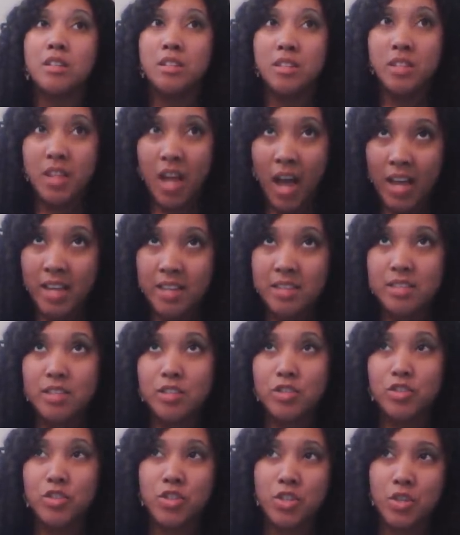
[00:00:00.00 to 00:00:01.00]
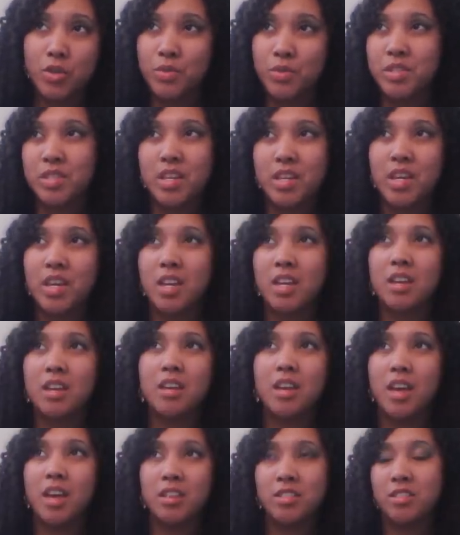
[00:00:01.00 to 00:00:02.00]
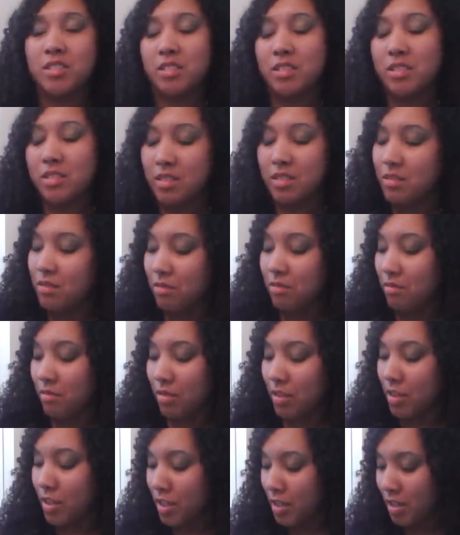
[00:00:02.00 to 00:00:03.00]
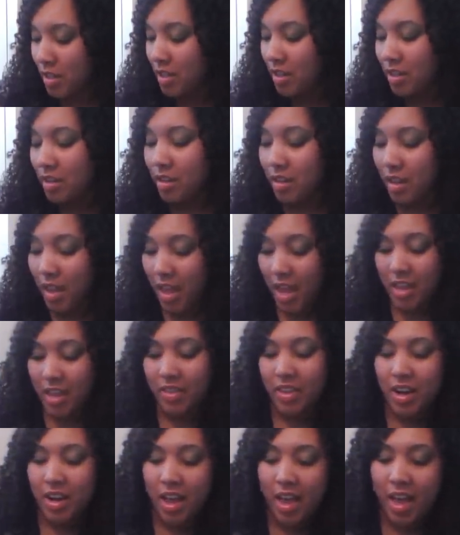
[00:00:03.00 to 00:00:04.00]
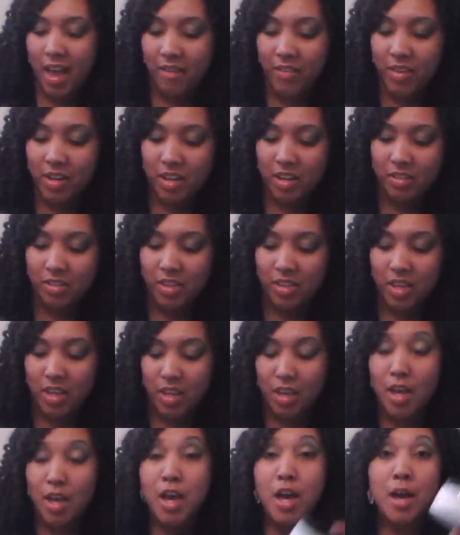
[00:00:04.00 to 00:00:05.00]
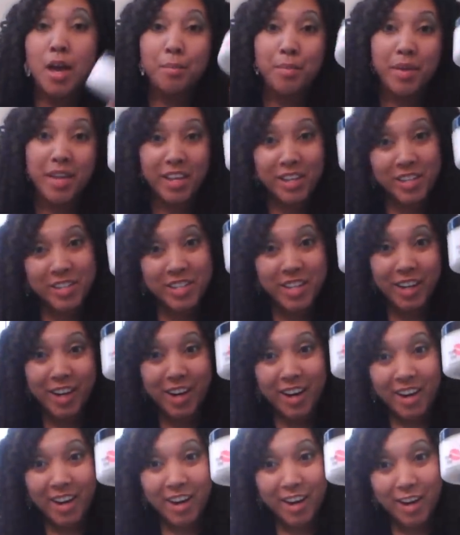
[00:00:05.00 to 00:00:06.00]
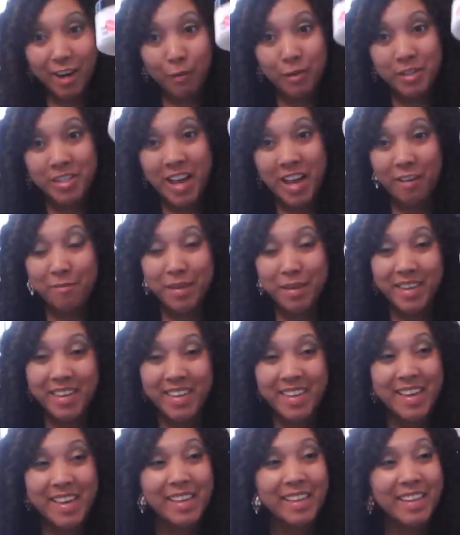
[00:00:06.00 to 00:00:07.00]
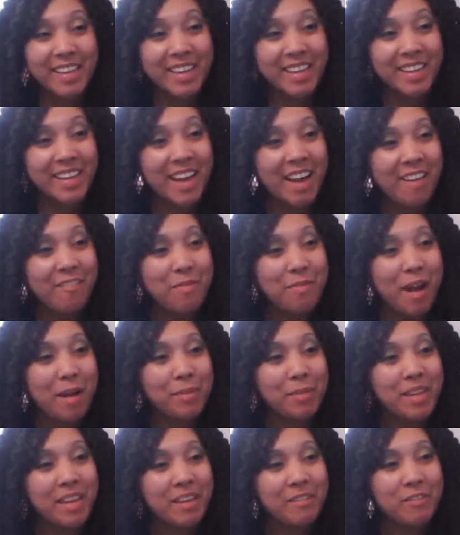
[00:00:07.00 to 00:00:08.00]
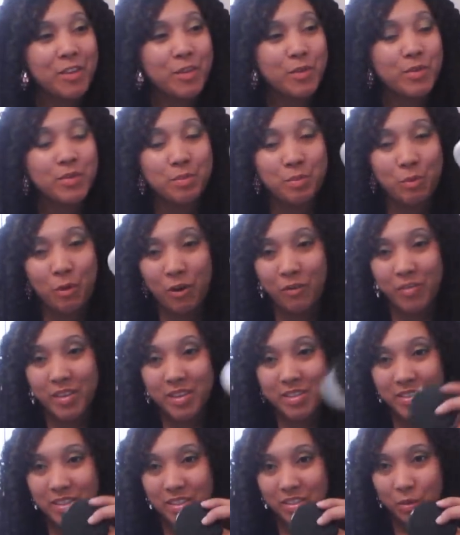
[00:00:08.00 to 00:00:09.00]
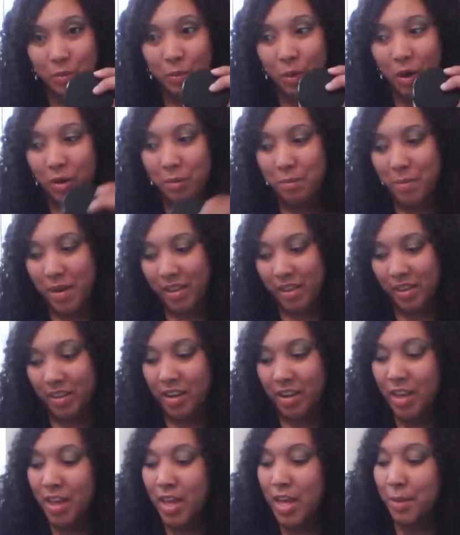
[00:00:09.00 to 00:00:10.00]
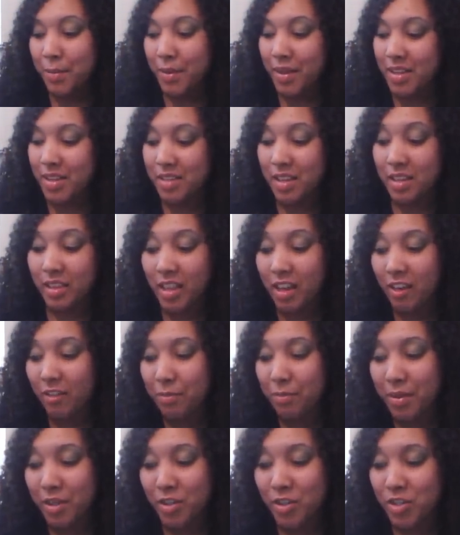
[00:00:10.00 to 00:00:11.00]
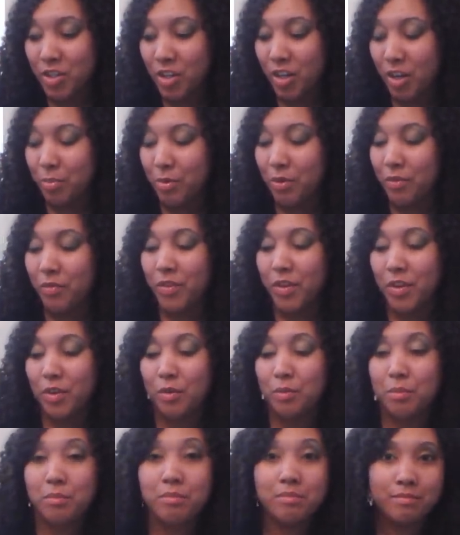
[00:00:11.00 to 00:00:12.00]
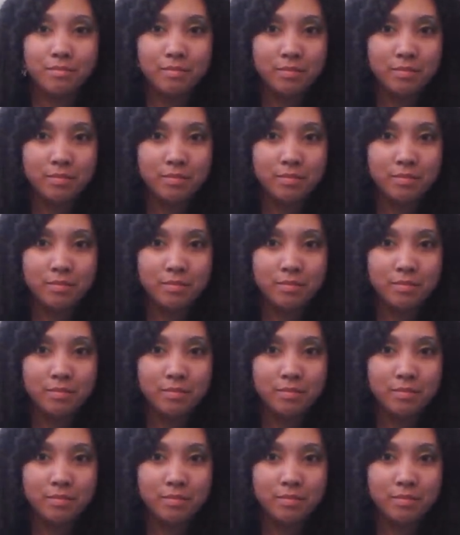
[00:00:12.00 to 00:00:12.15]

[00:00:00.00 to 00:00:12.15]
nice and juicy and just good and then I have it in the pink sugar, which I've been killing. I probably have used more of this than the watermelon because I love pink sugar perfume.